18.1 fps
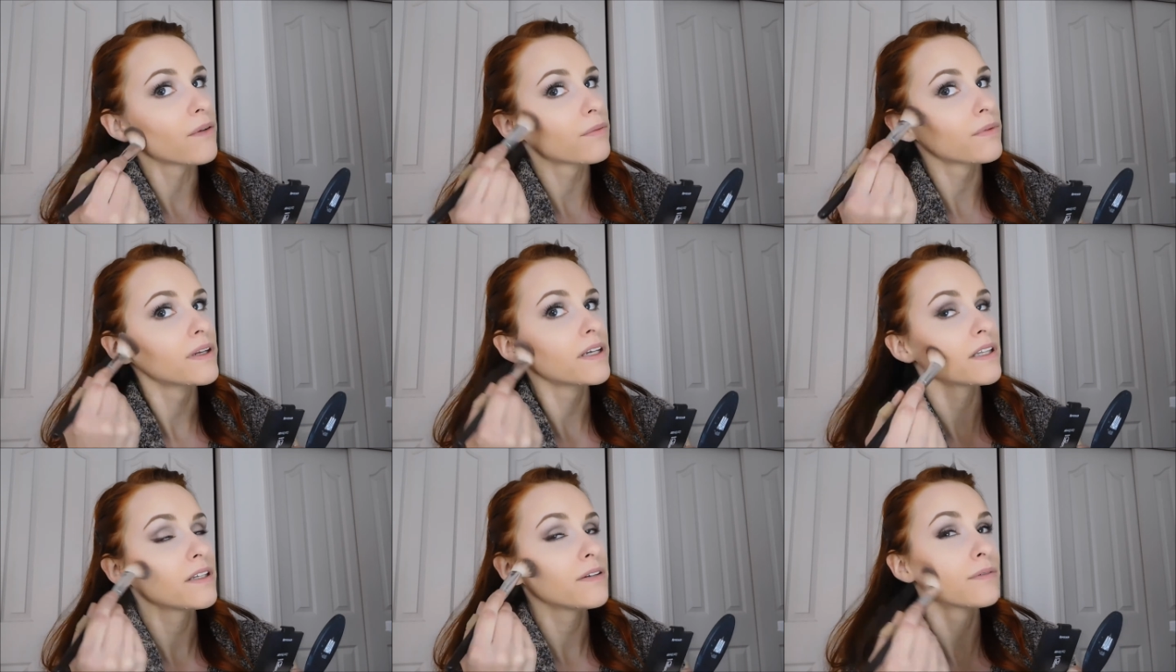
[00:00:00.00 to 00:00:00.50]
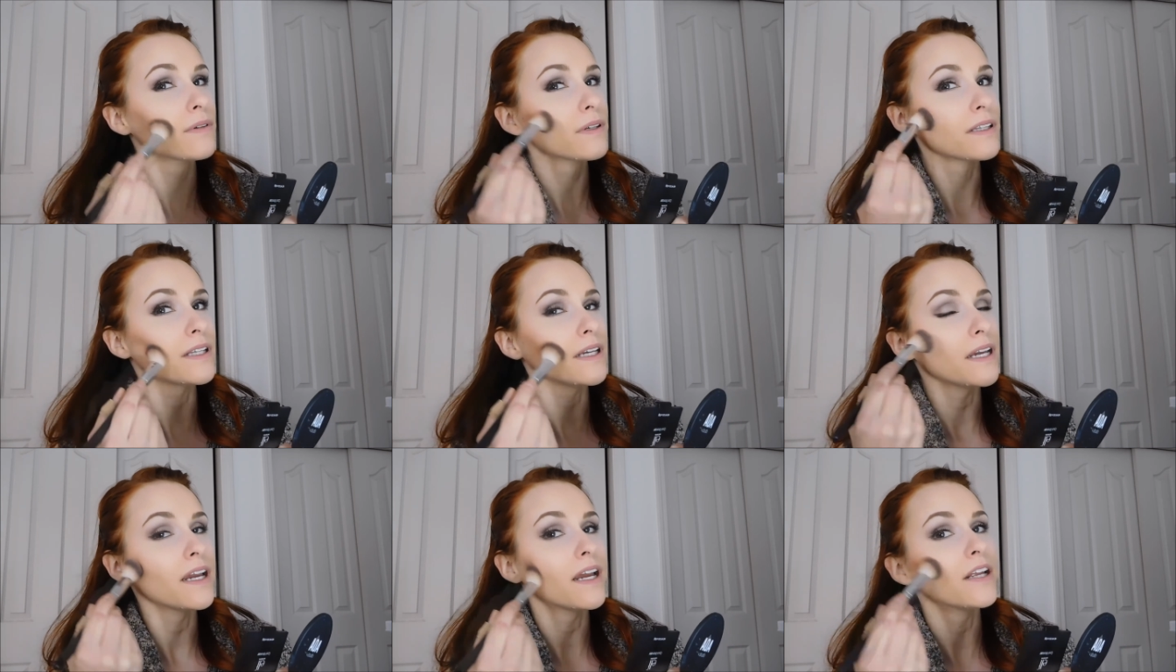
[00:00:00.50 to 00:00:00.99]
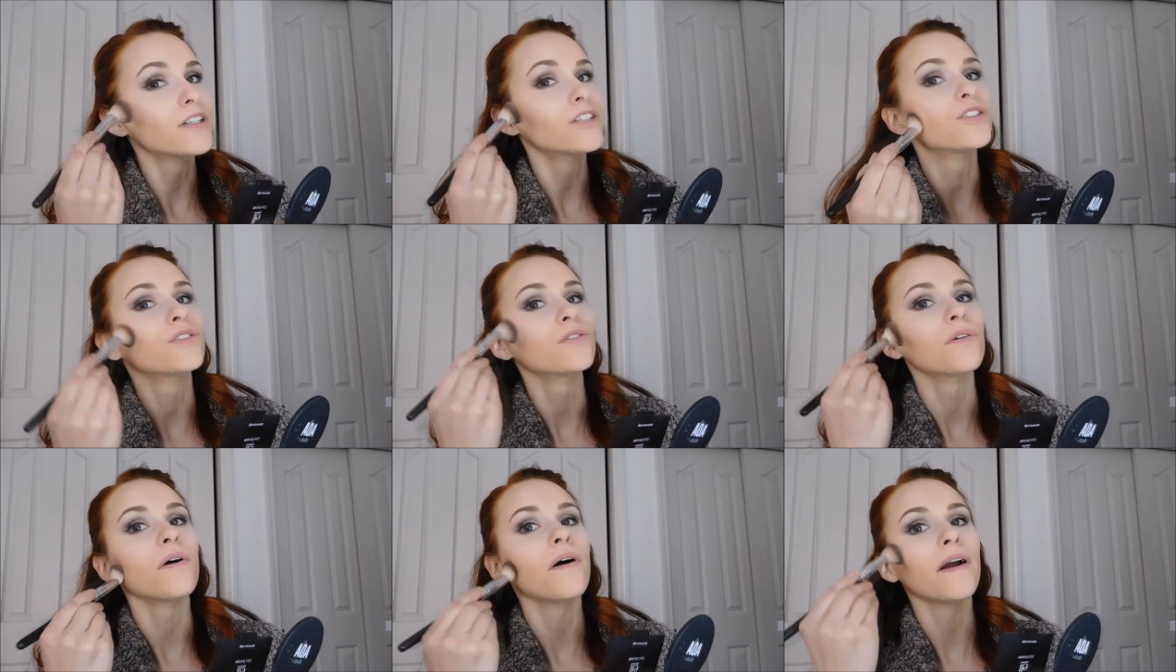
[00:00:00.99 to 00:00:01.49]
I really, really
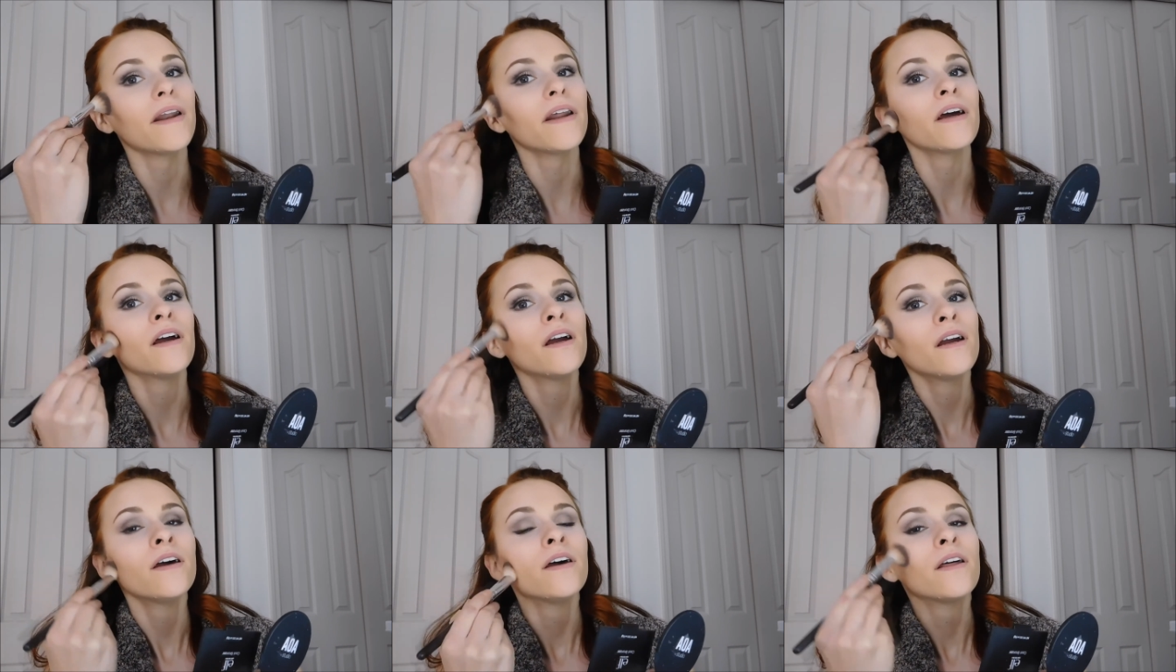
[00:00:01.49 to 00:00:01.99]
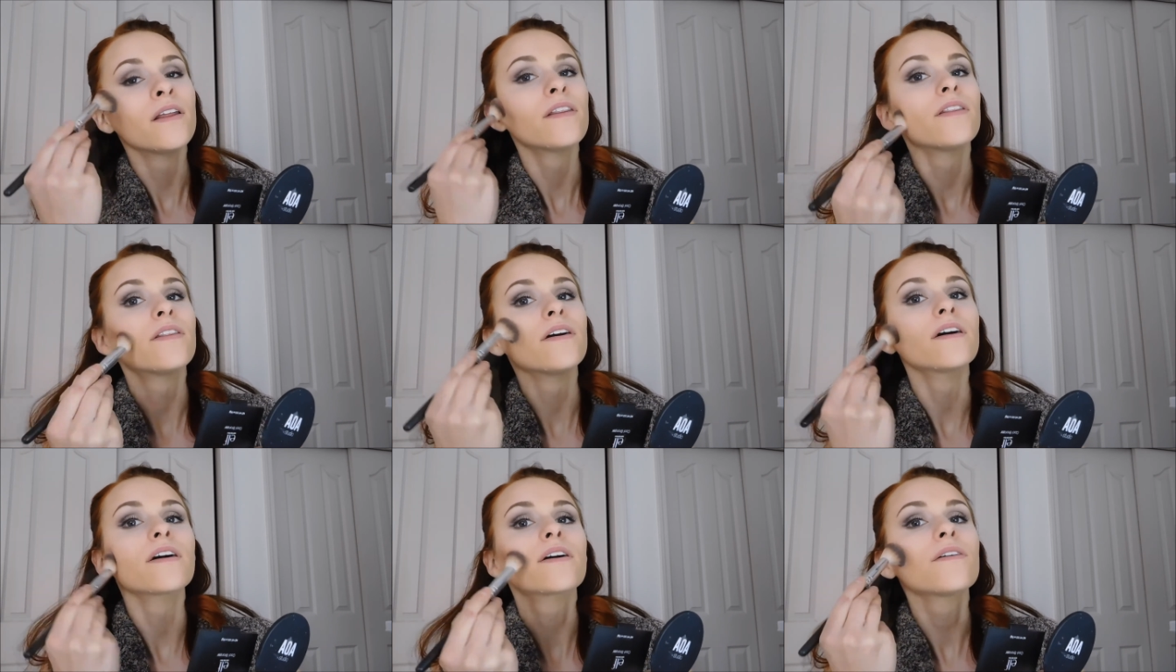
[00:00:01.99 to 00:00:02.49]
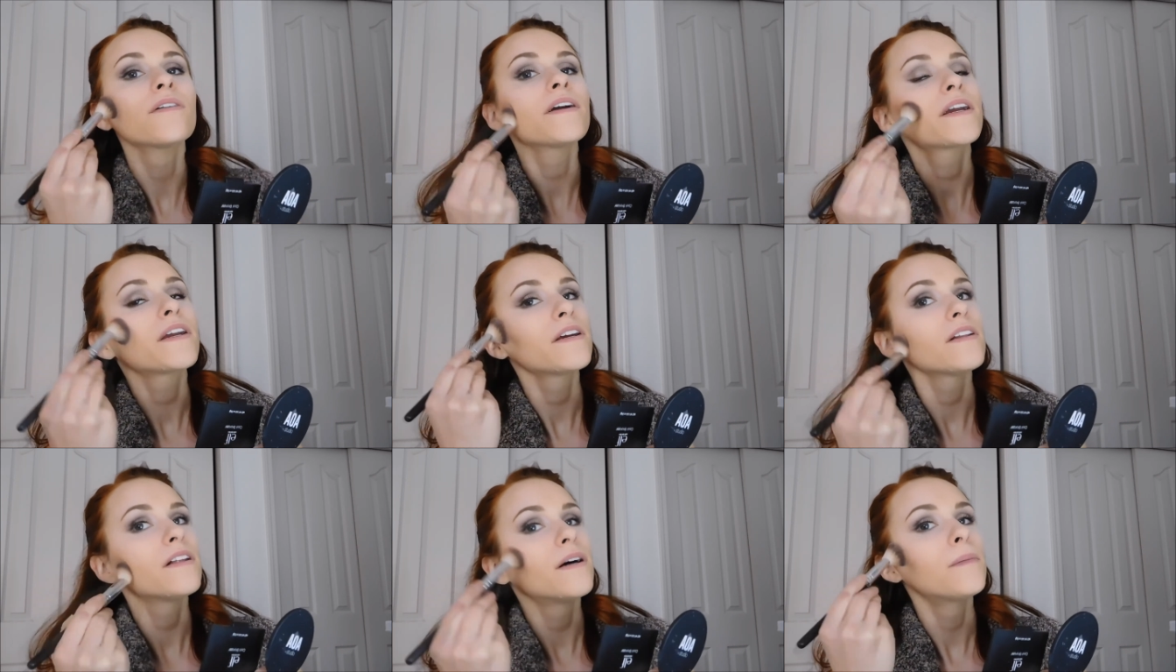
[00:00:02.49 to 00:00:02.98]
enjoyed the
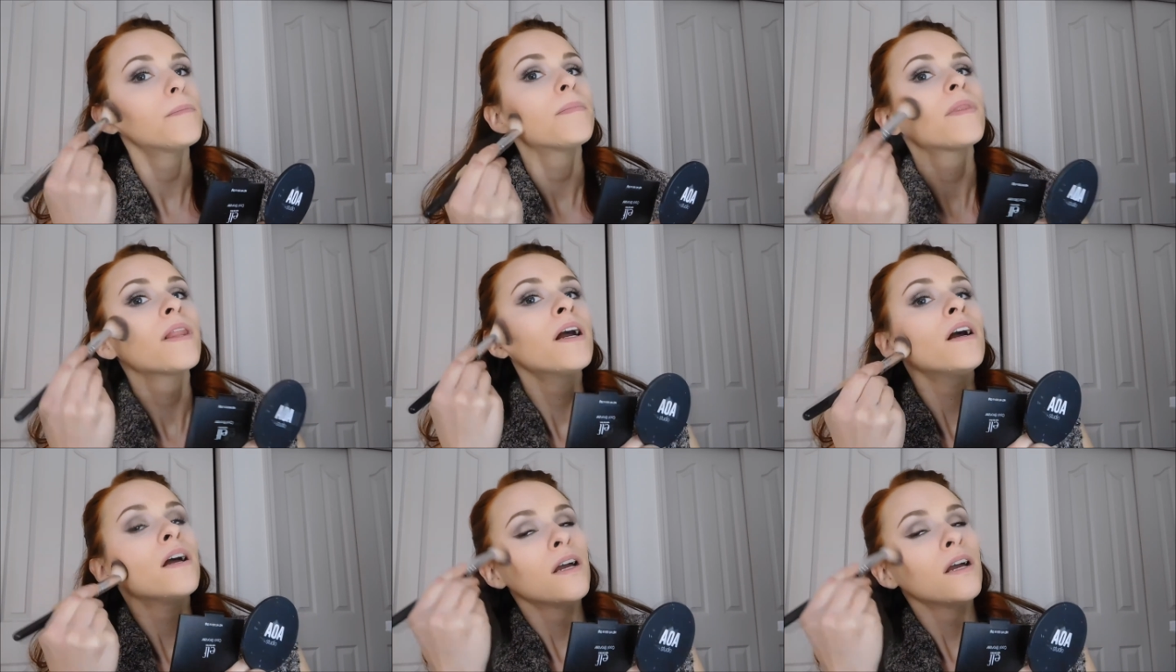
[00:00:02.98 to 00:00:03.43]
curriculum,